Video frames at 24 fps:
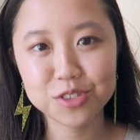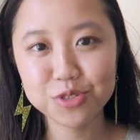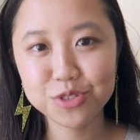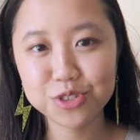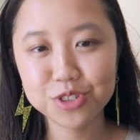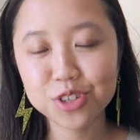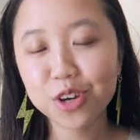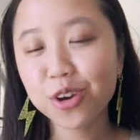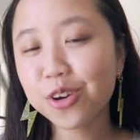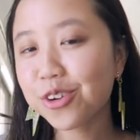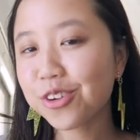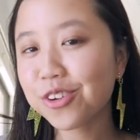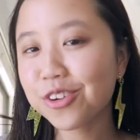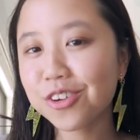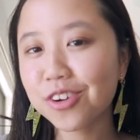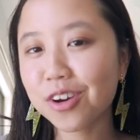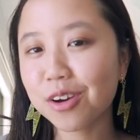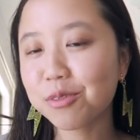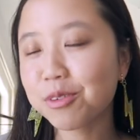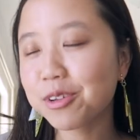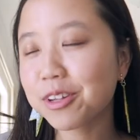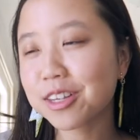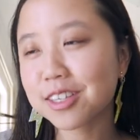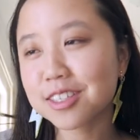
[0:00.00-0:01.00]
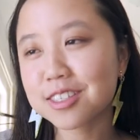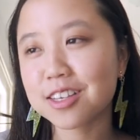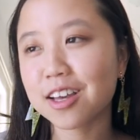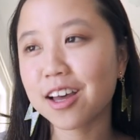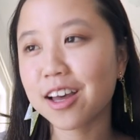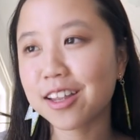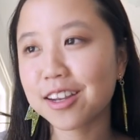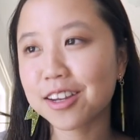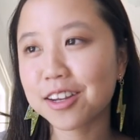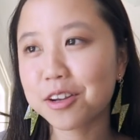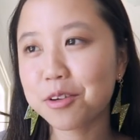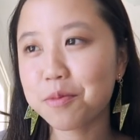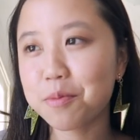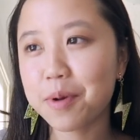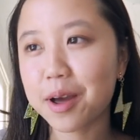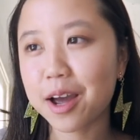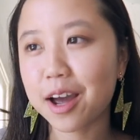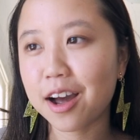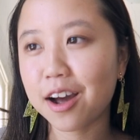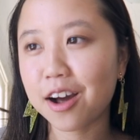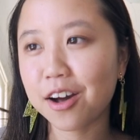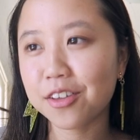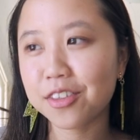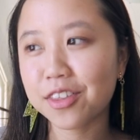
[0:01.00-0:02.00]
to show you I'm really excited
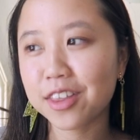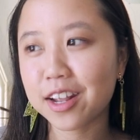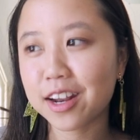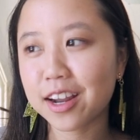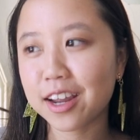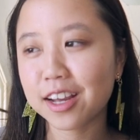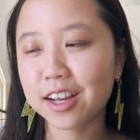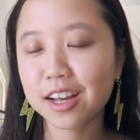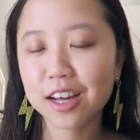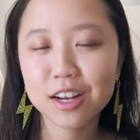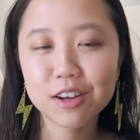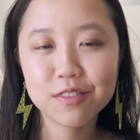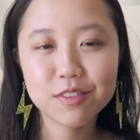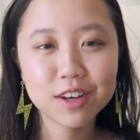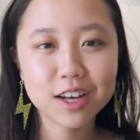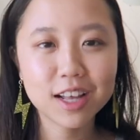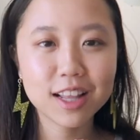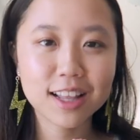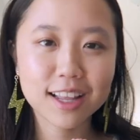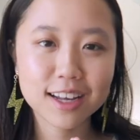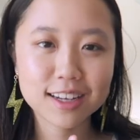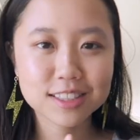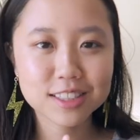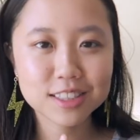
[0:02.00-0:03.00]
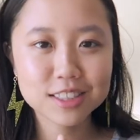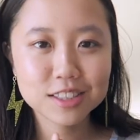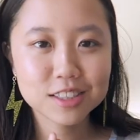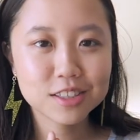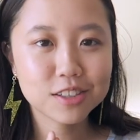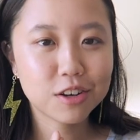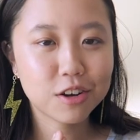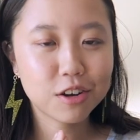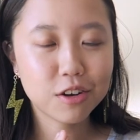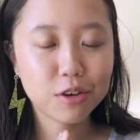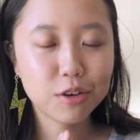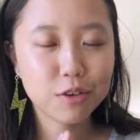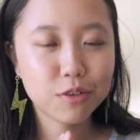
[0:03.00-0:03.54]
about that I kind of collected